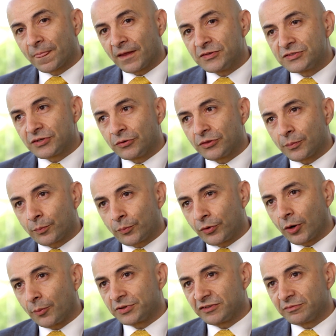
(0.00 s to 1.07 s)
And so the
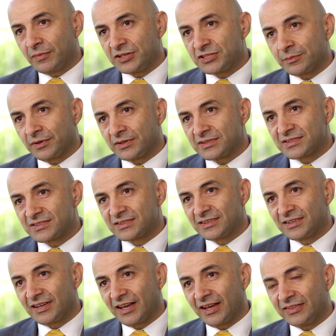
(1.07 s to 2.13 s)
preoperative measurements
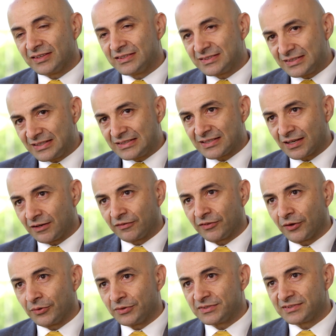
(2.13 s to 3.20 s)
and the detail of
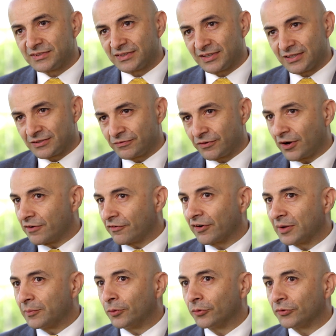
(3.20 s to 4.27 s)
those is very, very
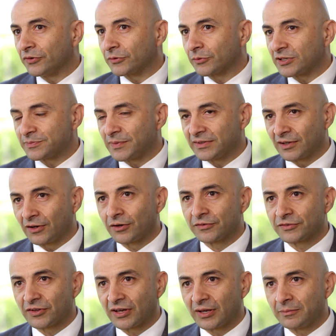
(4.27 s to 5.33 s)
important. So I spend a lot of
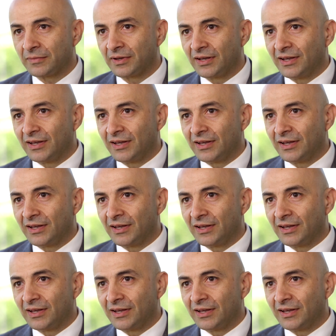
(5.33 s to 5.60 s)
time